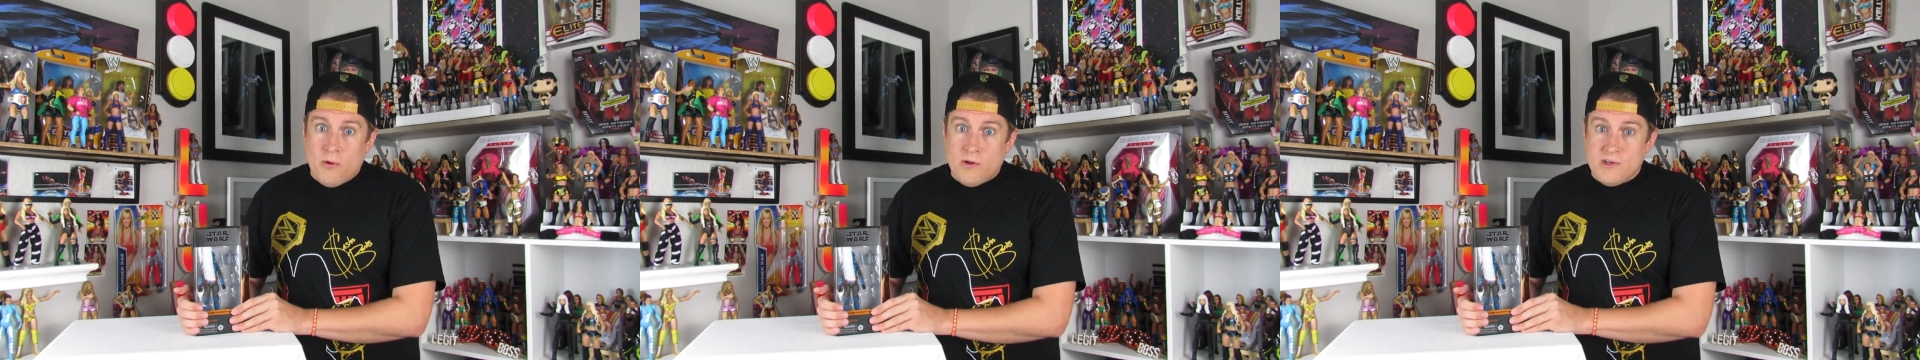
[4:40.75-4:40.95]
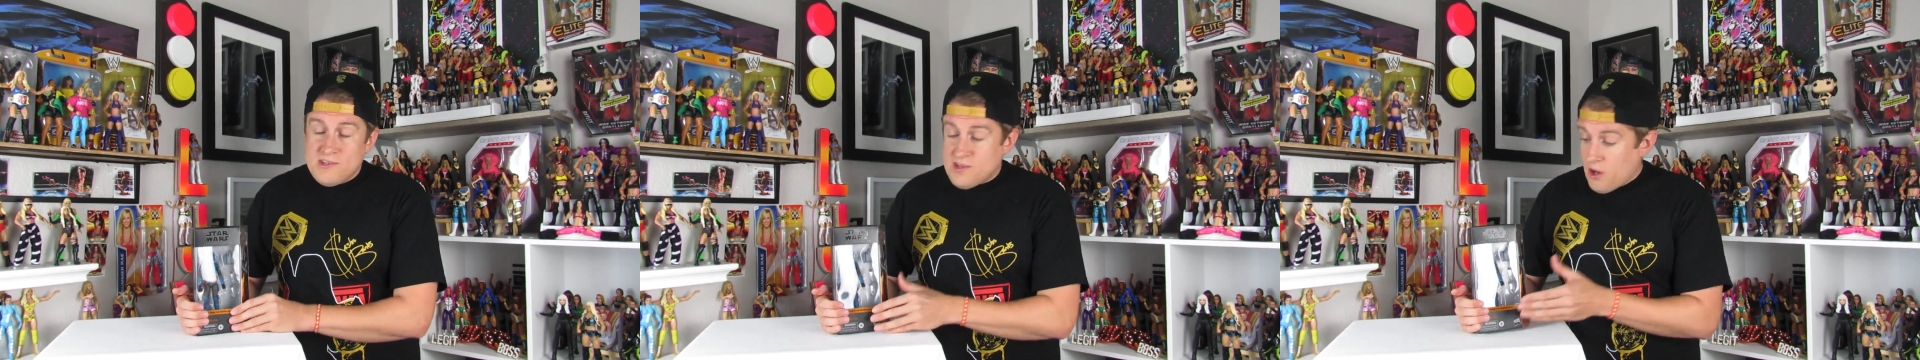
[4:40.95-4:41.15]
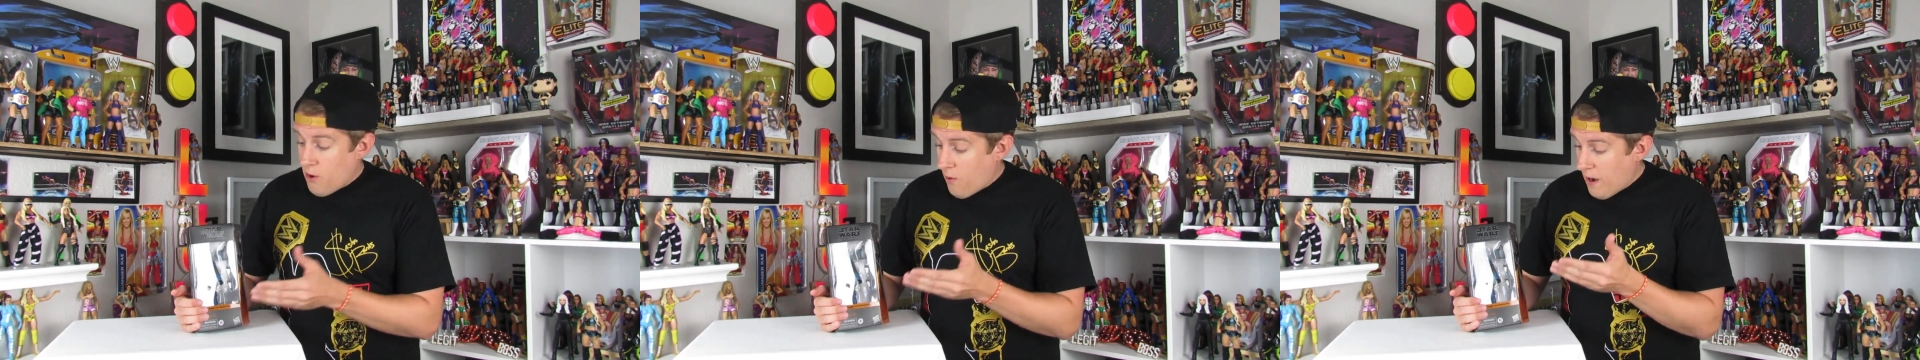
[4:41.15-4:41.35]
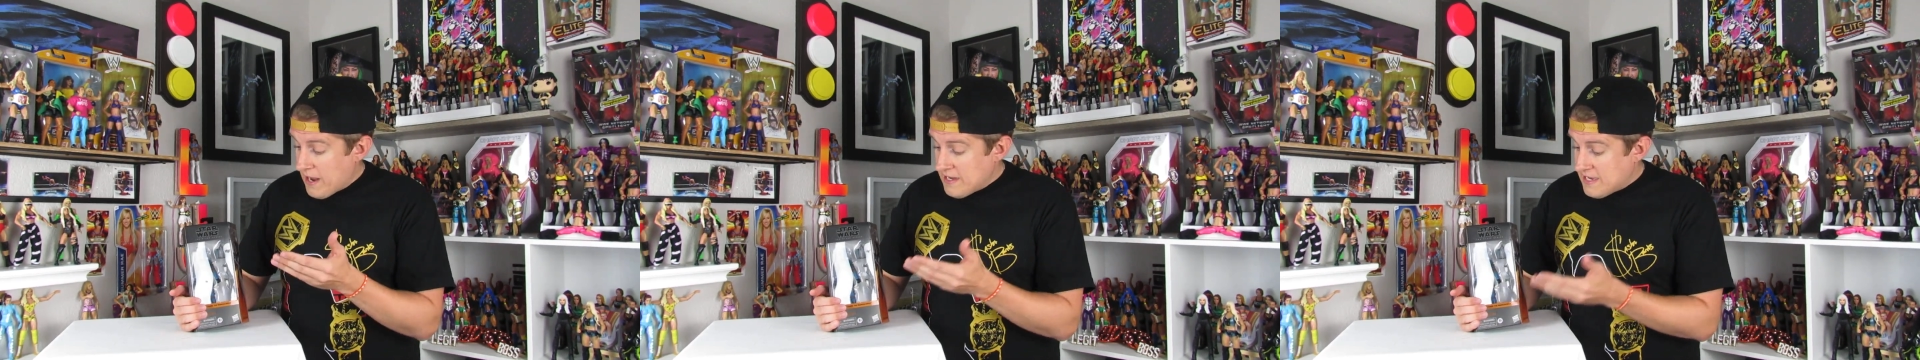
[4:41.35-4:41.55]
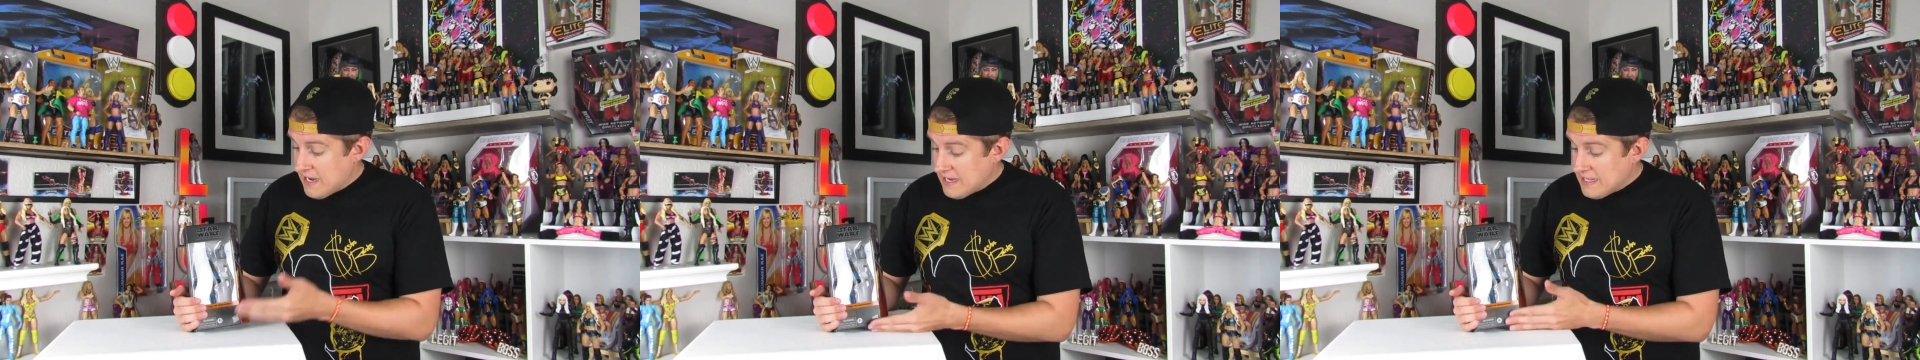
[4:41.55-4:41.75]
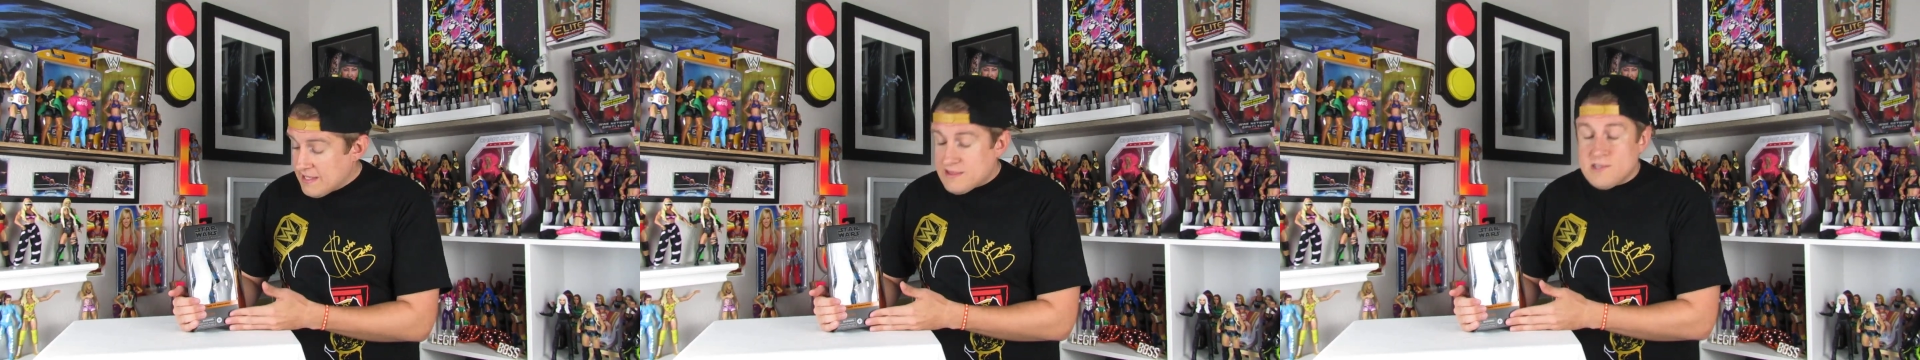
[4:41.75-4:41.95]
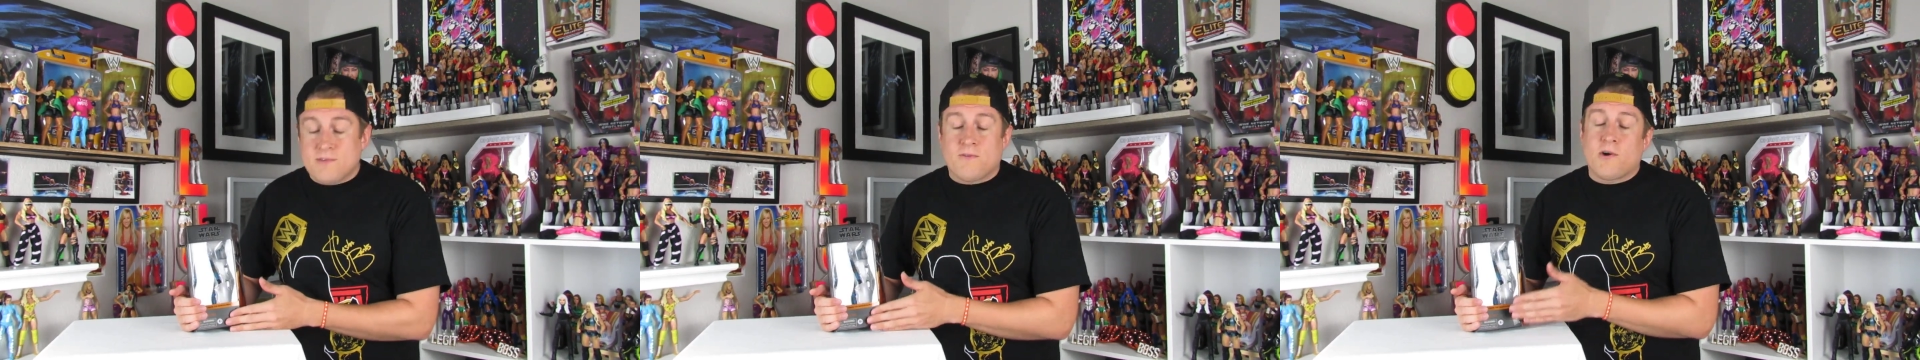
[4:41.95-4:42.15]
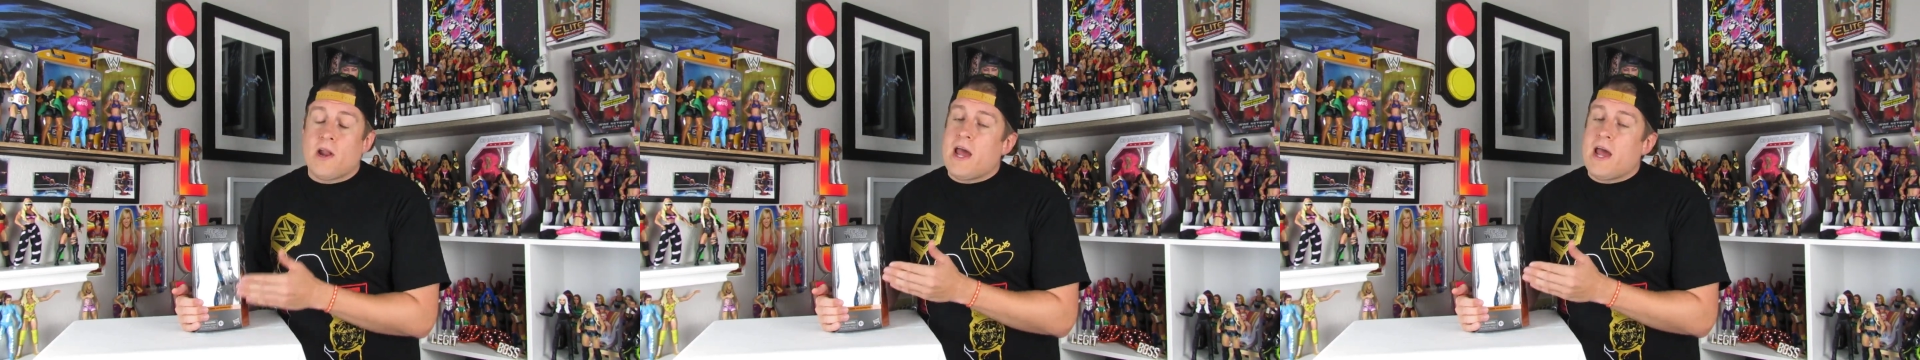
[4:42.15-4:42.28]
So I did get this for an